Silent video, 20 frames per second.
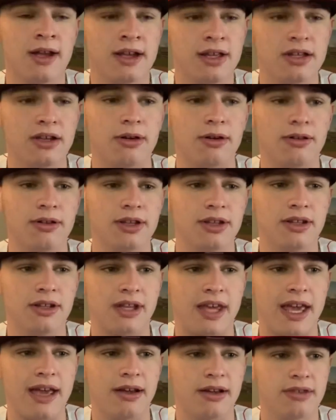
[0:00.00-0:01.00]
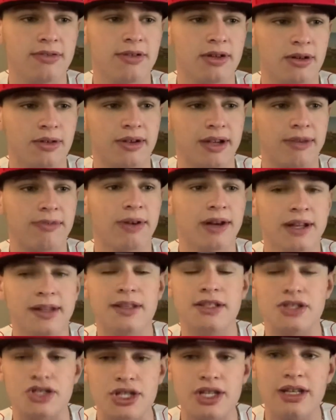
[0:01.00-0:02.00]
get rid
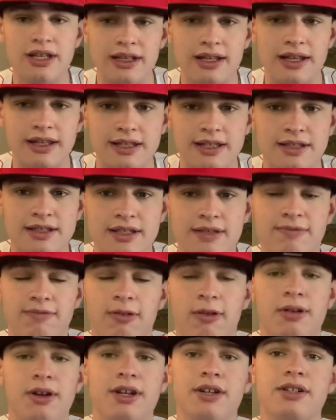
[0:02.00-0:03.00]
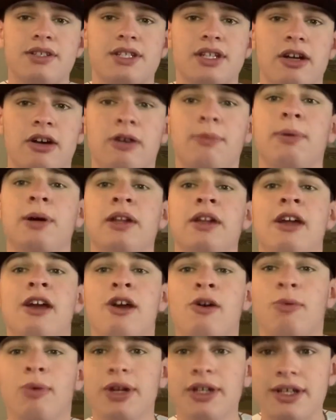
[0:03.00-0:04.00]
of the cheating that you did 4 years ago. But
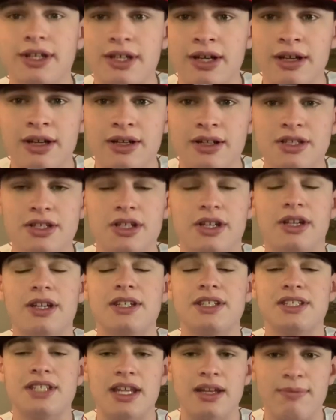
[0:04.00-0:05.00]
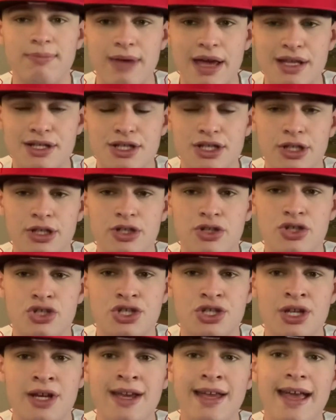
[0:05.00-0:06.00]
what you could have sent a
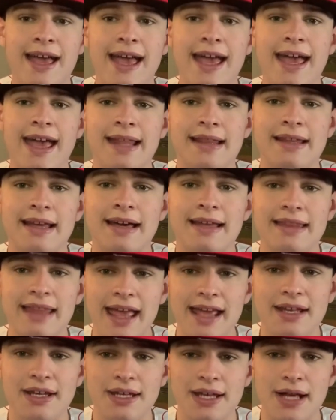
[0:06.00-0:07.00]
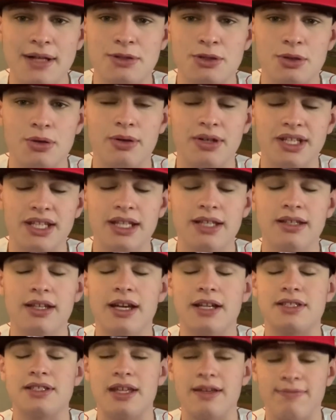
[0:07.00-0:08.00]
message, and they did not do it.
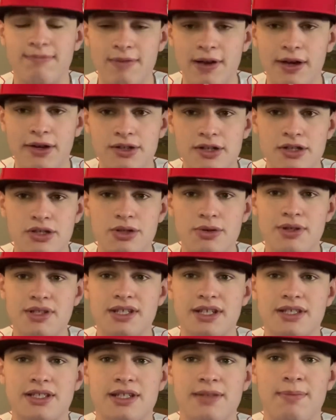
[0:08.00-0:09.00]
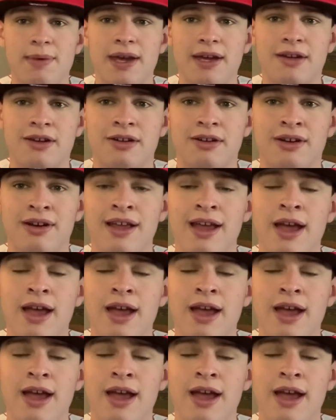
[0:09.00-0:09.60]
Yes, they failed to do it. Dusty Baker